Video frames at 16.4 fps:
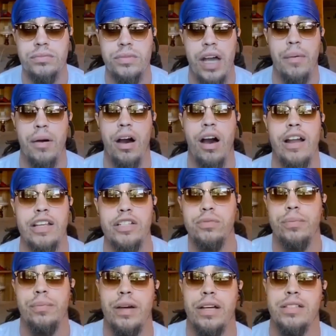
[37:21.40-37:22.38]
I'm
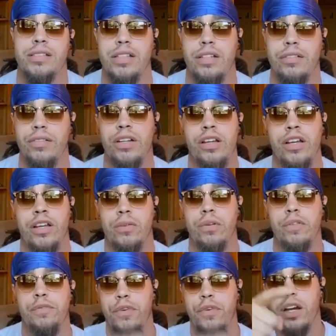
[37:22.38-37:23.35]
honest with myself.
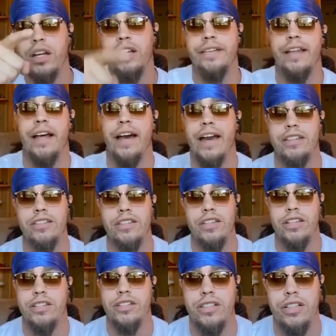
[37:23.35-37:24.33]
Quit fucking lying
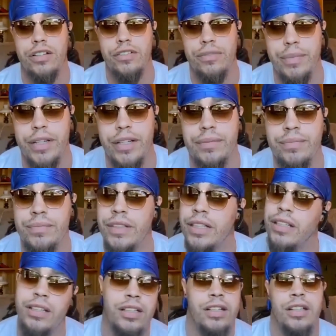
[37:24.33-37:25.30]
to yourself, man.
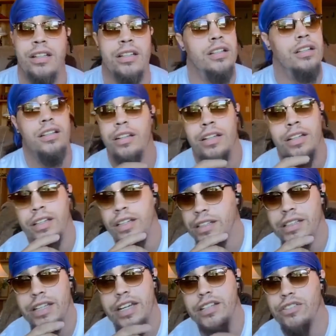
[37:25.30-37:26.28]

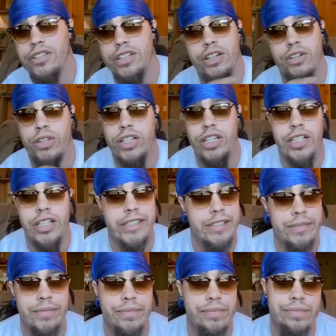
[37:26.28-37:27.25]
Does you no
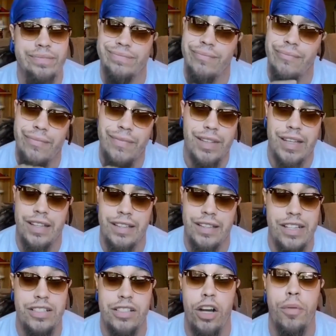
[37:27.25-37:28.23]
good?
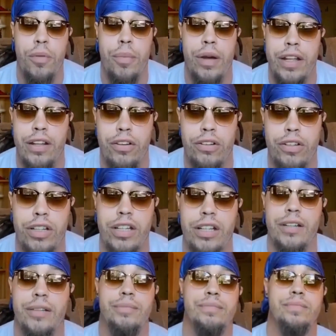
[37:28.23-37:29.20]
Does nobody no
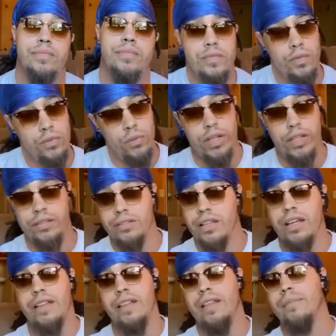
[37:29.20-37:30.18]
good.
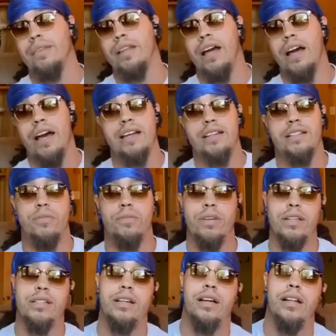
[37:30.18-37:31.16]
Them lies that
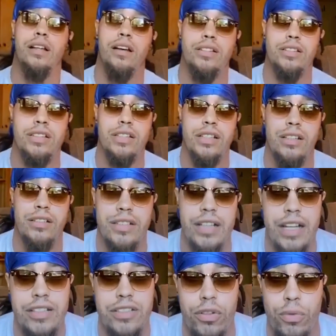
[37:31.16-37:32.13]
we tell ourselves,
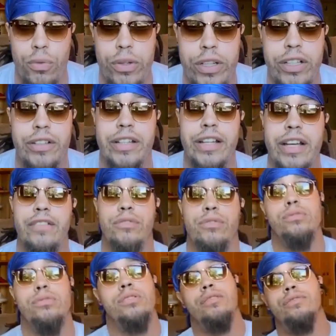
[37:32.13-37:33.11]
that's the real
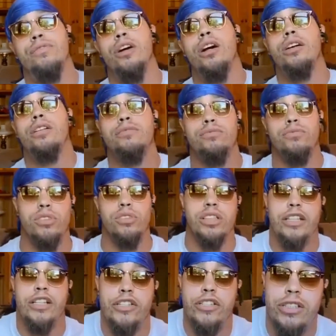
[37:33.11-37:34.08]
devil. Fuck
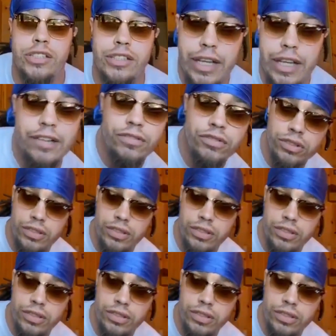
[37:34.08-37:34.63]
religious devil.